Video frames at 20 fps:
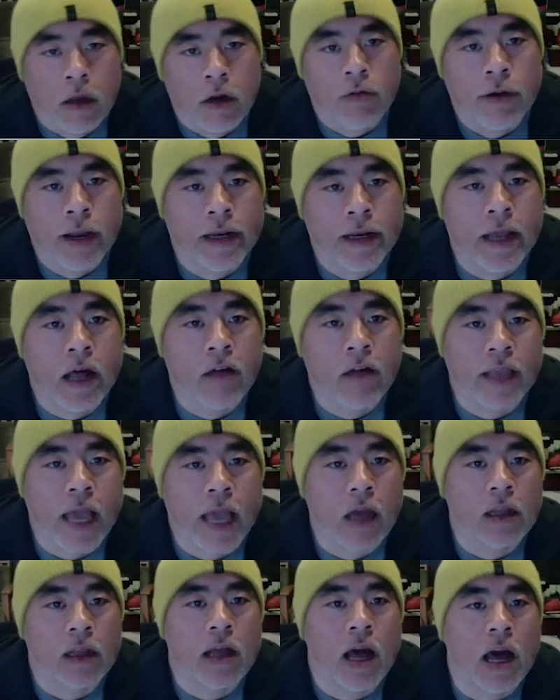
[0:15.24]
Randolph
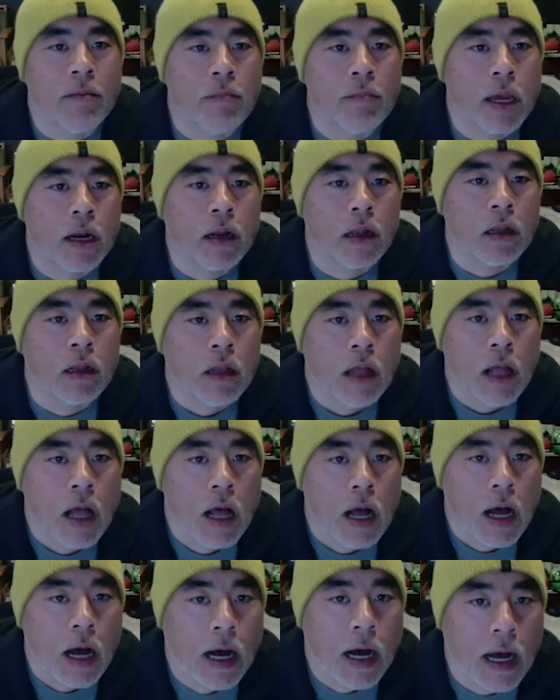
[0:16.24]
Caldecott Medal.
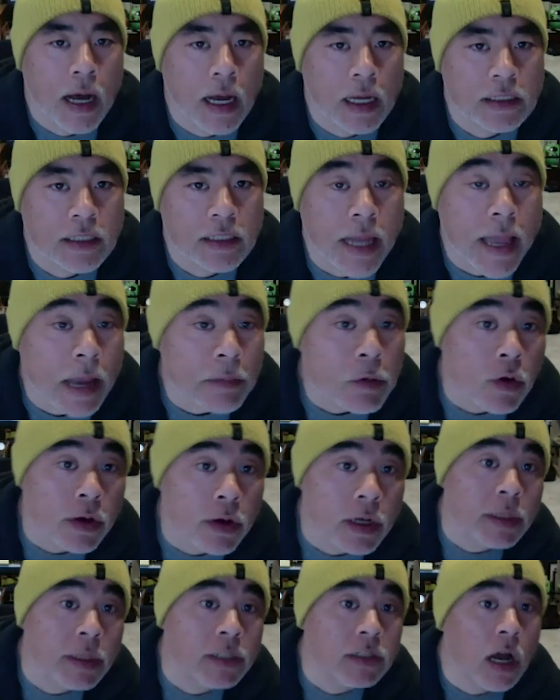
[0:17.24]
Today, I'm
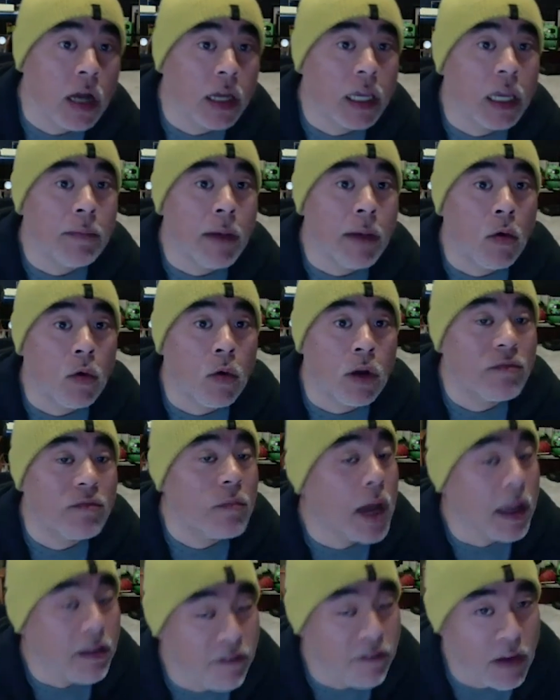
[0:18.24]
going to be talking about one of
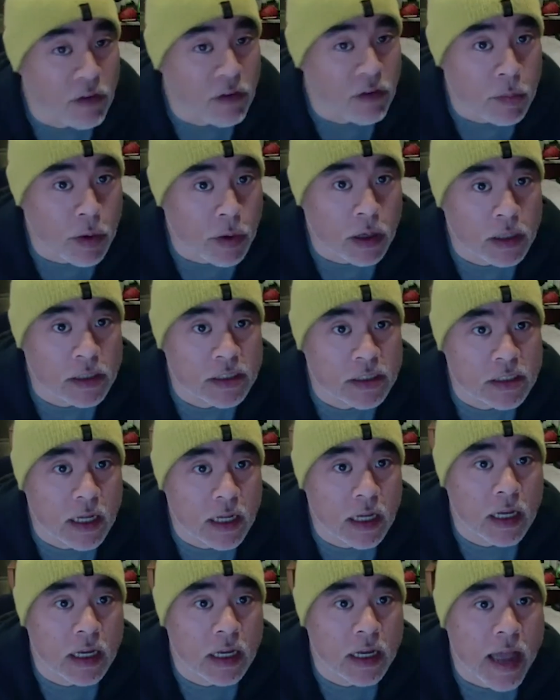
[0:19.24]
my favorite books,
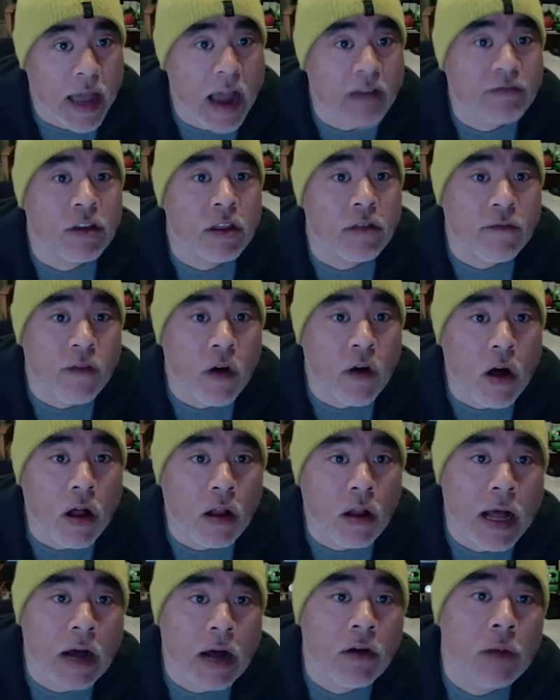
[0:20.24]
After the
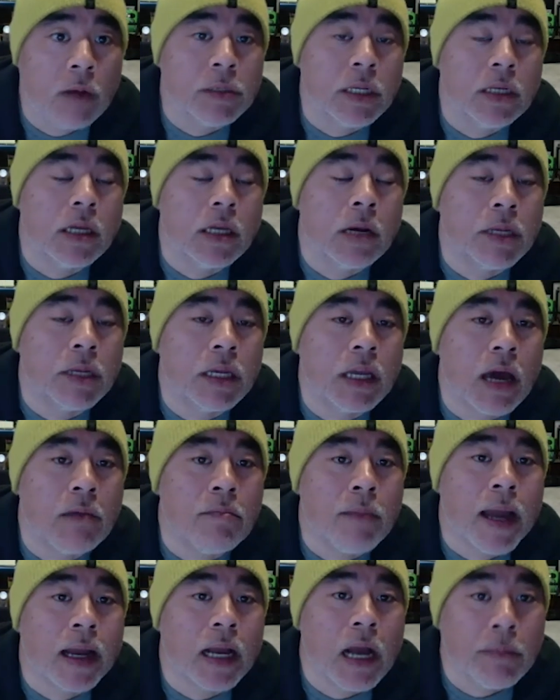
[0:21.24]
Fall, How Humpty Dumpty
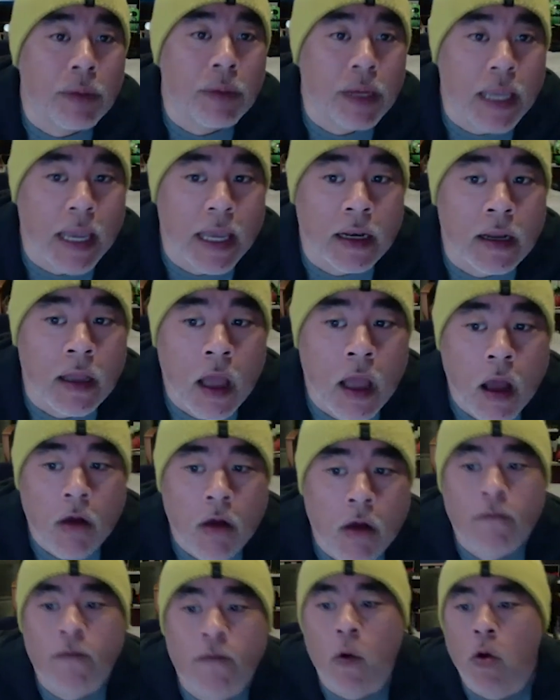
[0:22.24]
Got Back Up Again,
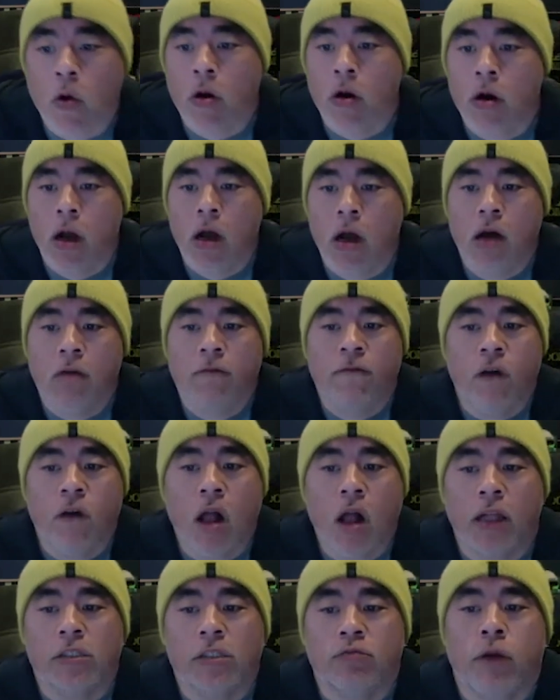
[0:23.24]
for
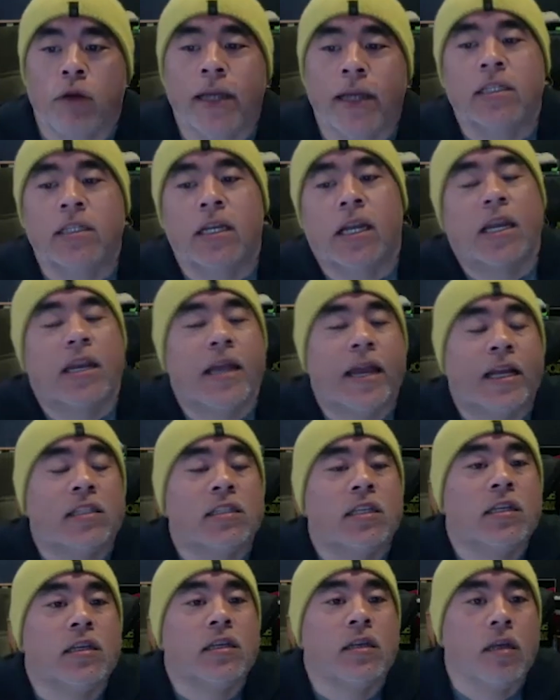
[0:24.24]
Follett's Right to
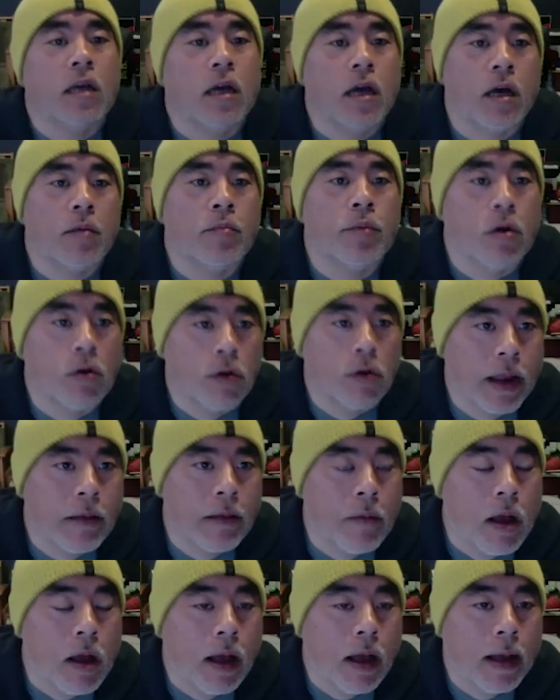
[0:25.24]
Connect program.